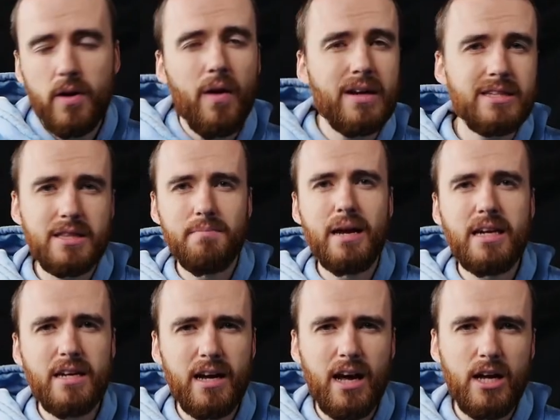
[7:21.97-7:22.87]
go on to the
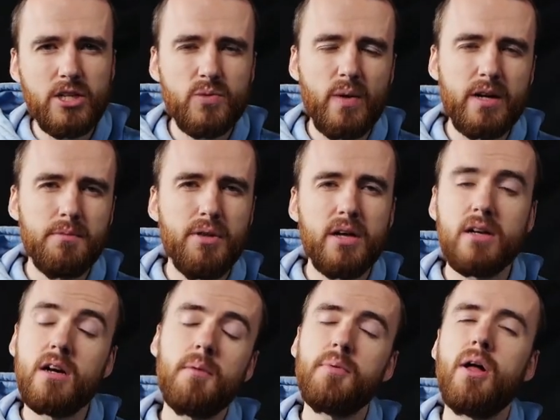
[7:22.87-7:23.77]
main deck, I just want to
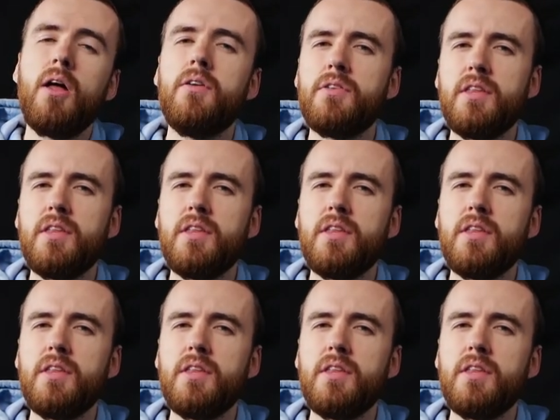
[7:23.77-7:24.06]
plug a couple other